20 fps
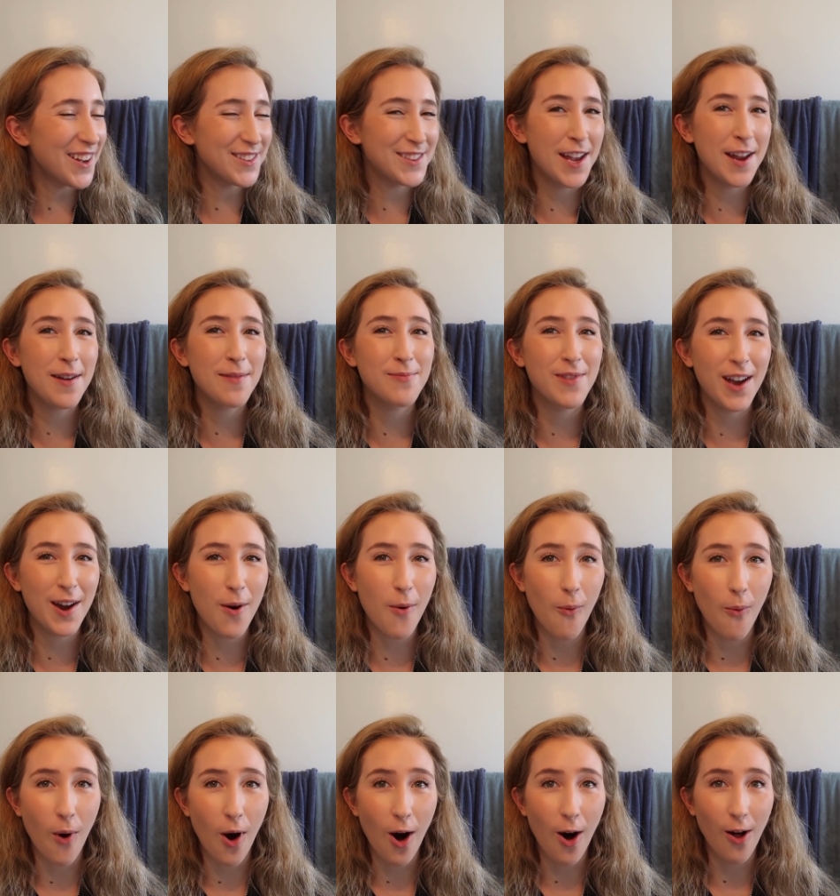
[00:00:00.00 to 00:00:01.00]
Something like a
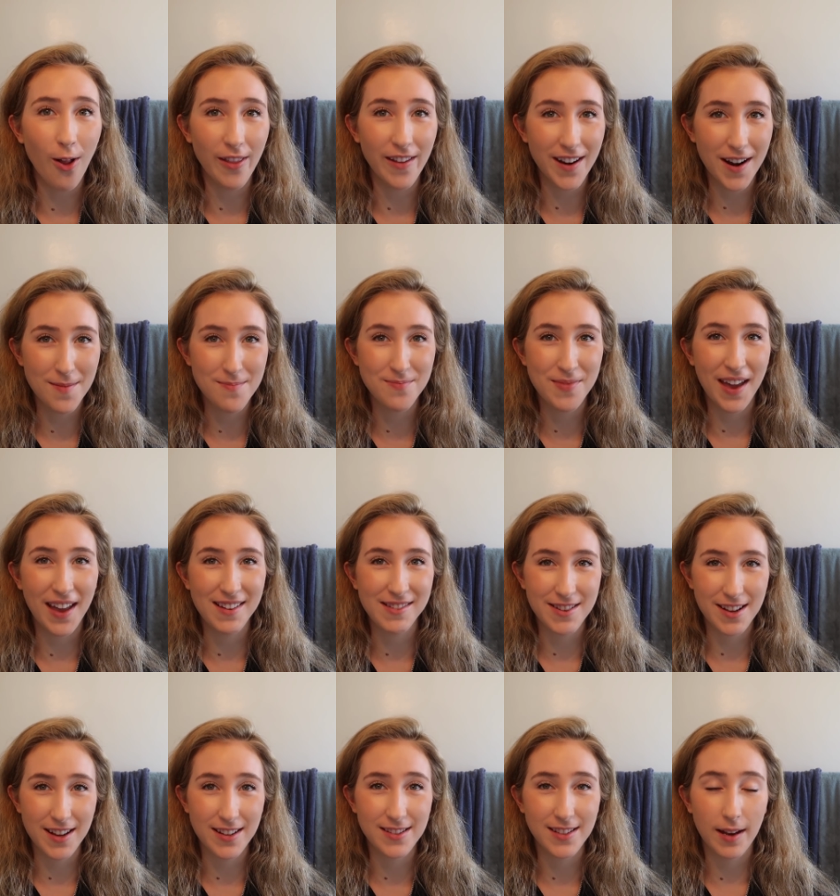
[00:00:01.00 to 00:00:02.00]
wall that I'm
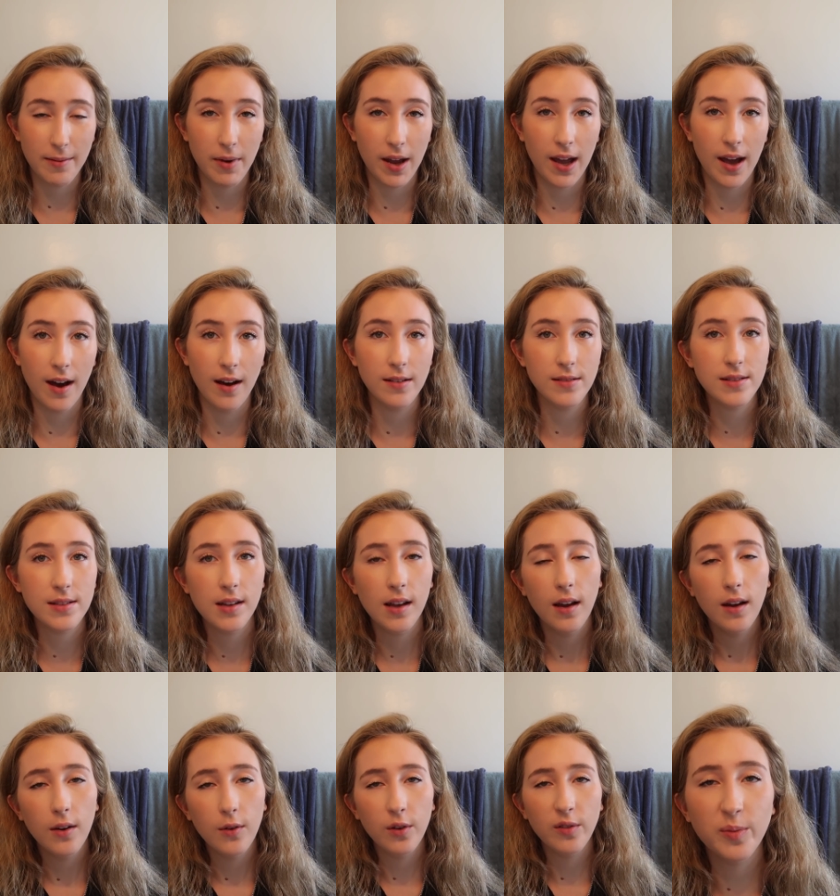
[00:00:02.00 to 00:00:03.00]
painting inside my house.
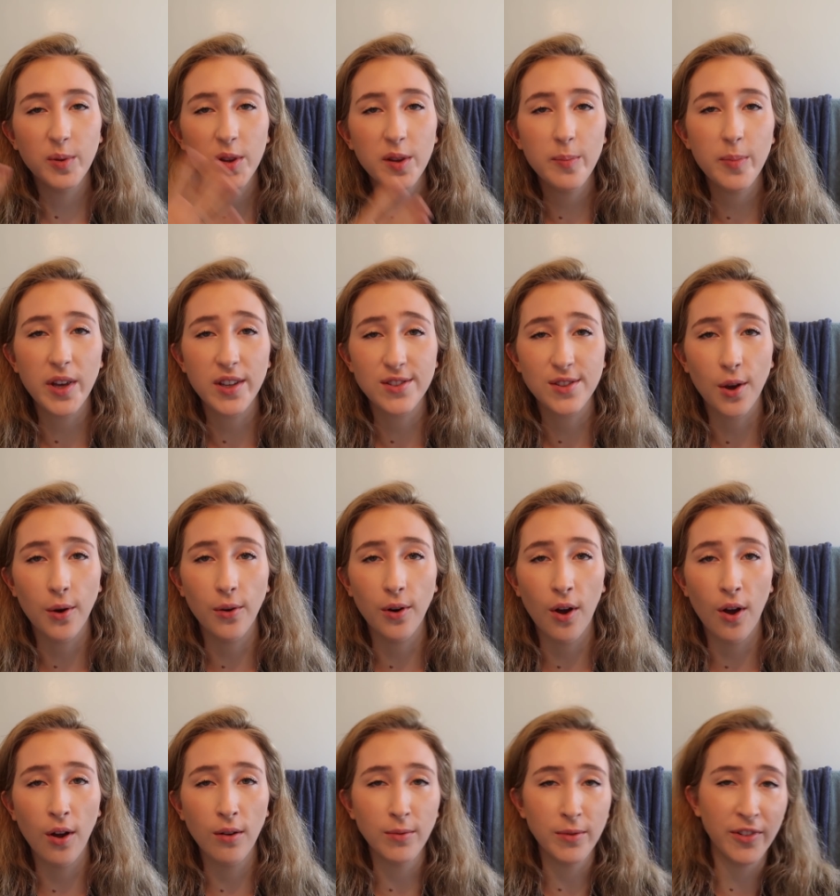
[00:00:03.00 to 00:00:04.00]
Put the base coat
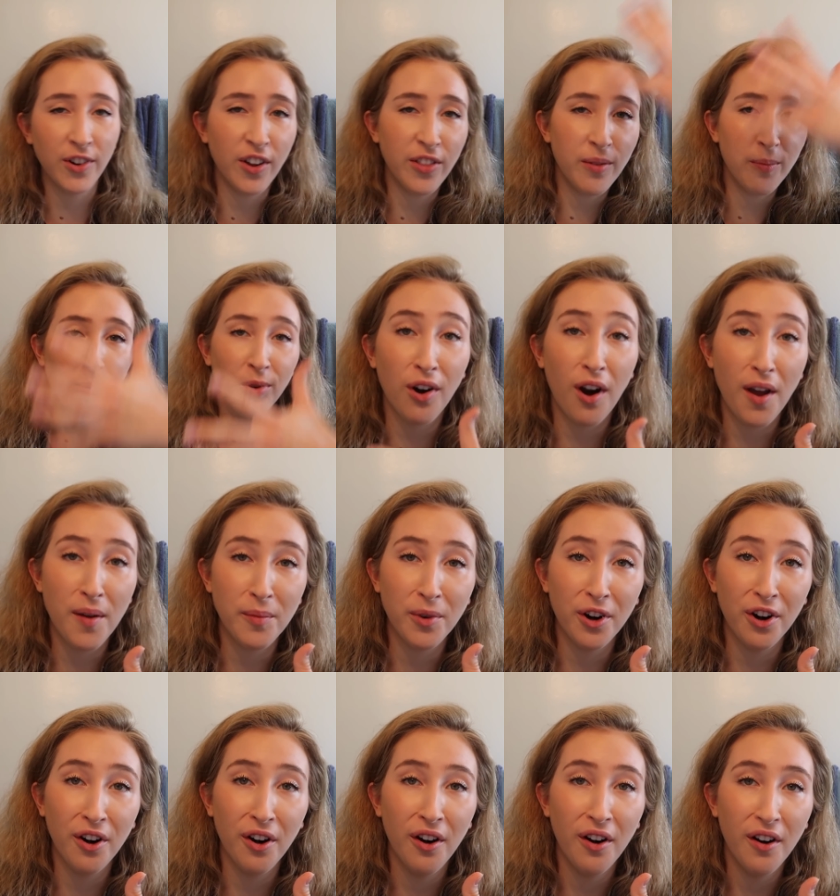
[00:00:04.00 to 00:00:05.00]
on, we've got the
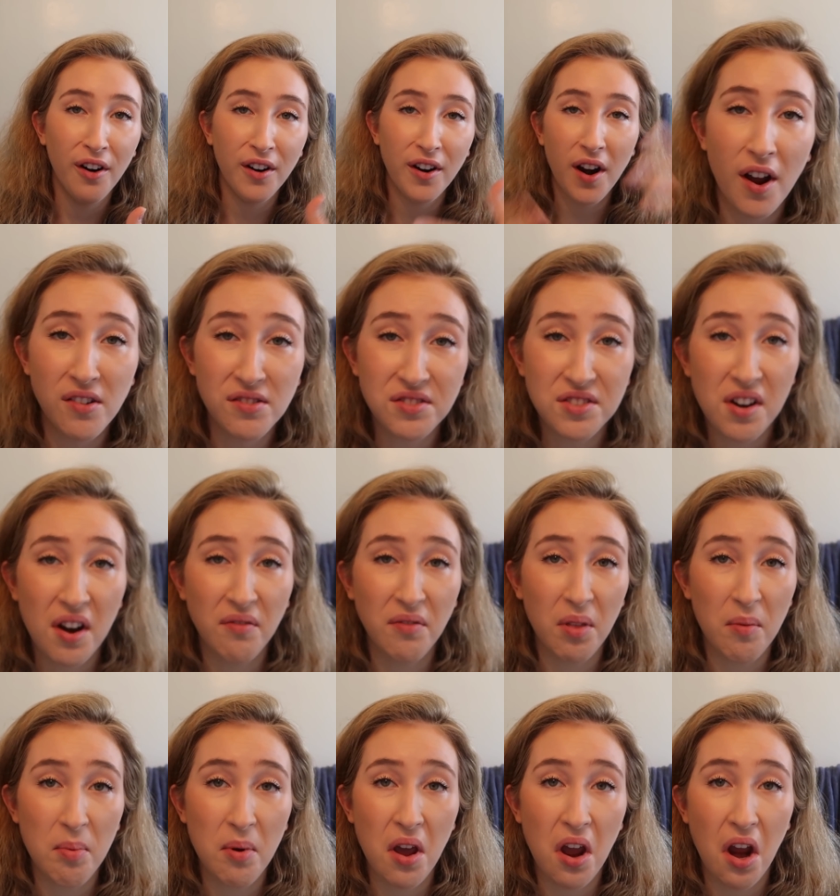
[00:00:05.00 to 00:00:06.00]
primer, now it's time for
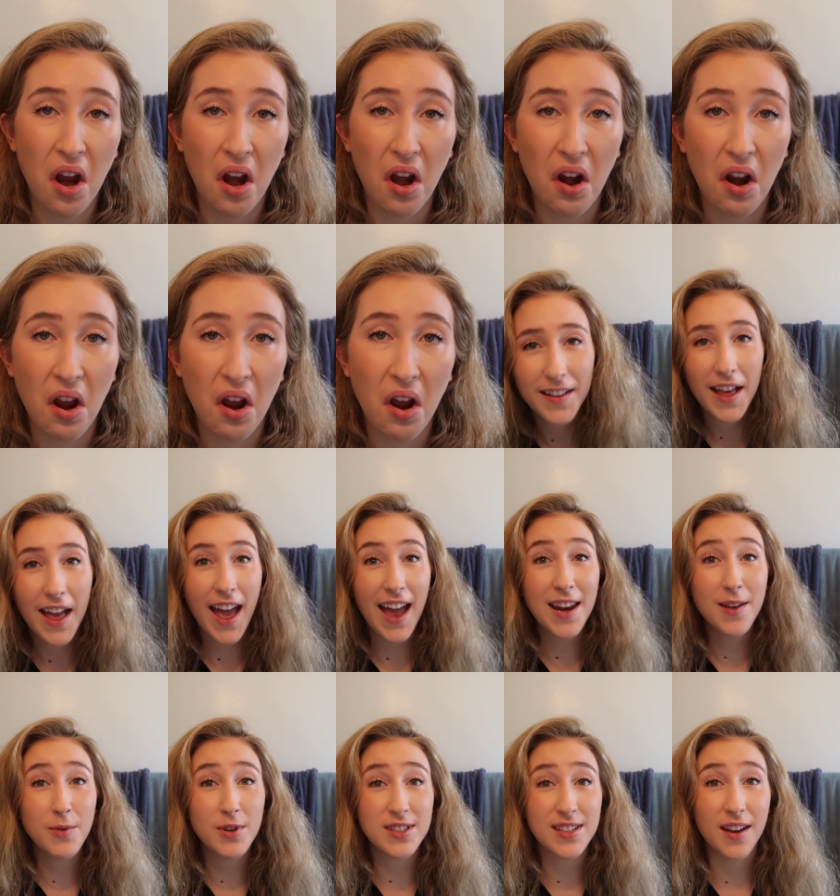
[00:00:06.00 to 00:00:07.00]
the paint.
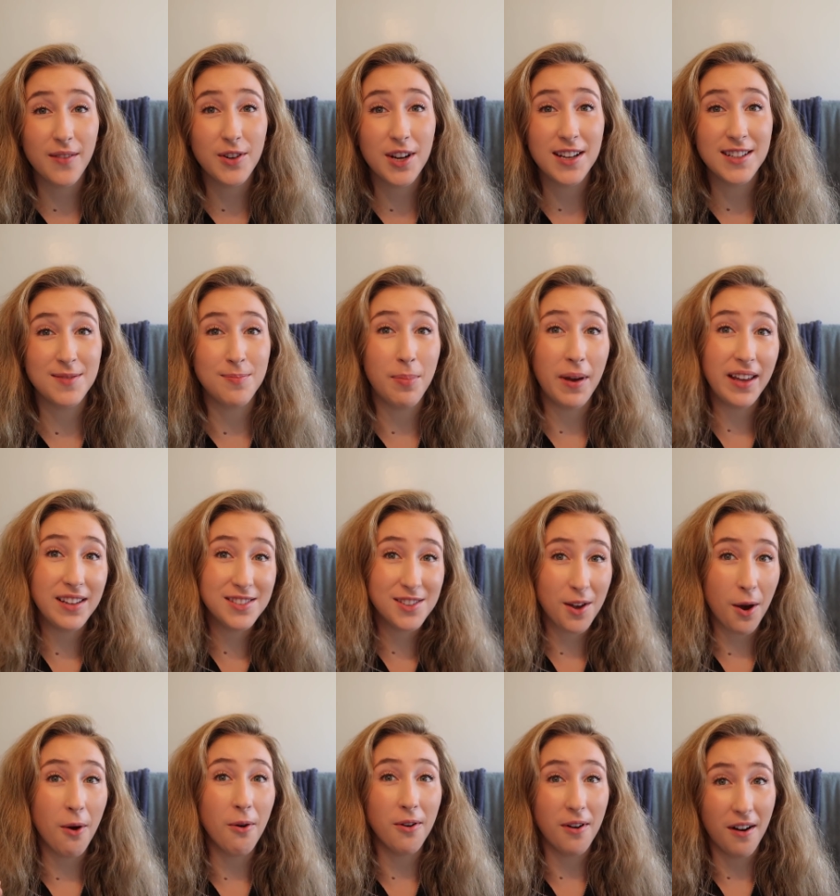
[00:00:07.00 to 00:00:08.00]
Anyways, I have a nice base
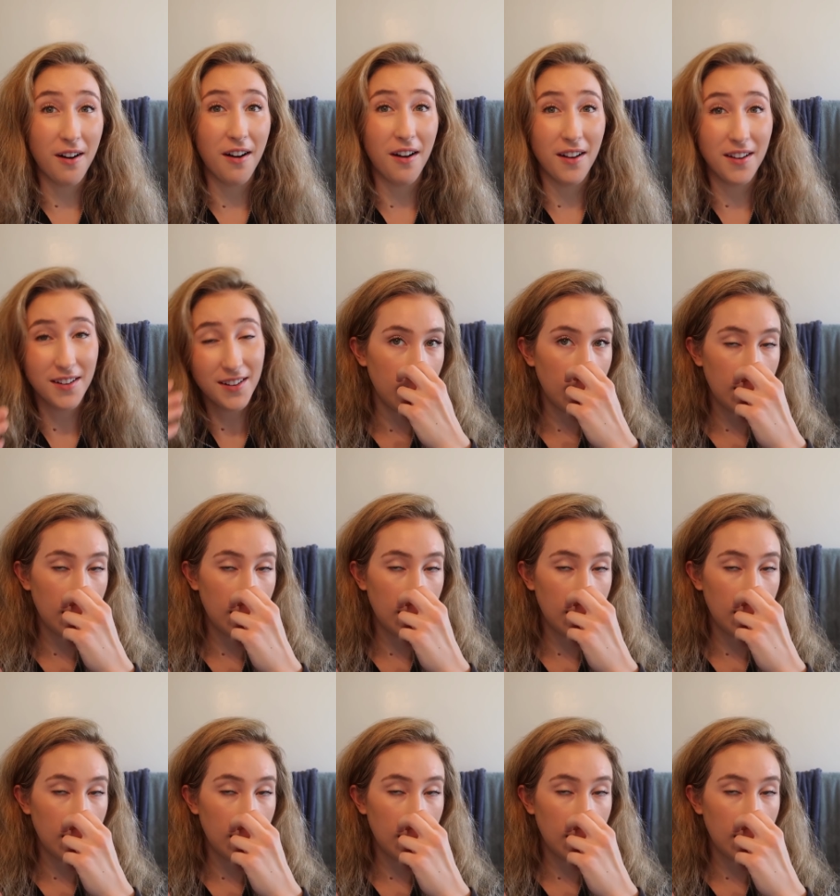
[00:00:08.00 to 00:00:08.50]
coat on.